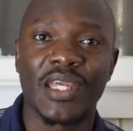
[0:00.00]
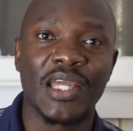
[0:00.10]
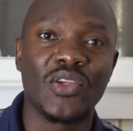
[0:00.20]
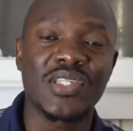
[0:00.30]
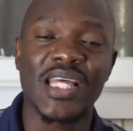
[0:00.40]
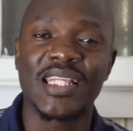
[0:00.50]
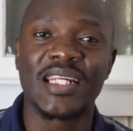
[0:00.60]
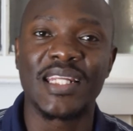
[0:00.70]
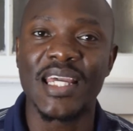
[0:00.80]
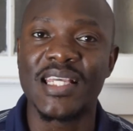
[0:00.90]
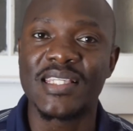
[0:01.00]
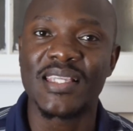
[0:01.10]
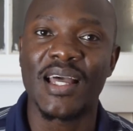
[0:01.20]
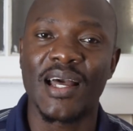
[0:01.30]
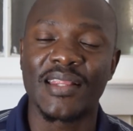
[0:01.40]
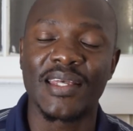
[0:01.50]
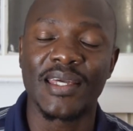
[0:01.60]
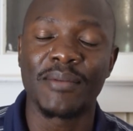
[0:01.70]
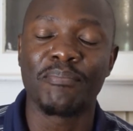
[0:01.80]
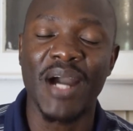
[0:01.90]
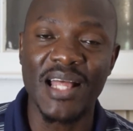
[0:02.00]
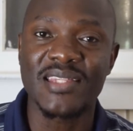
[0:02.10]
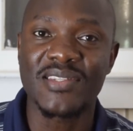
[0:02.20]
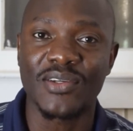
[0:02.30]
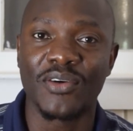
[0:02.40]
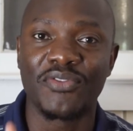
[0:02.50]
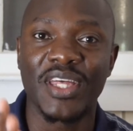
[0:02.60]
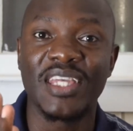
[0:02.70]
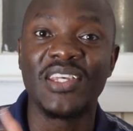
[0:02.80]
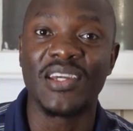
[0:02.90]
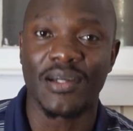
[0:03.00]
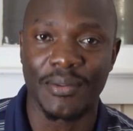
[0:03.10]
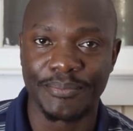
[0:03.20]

And those are the days, the months of the year.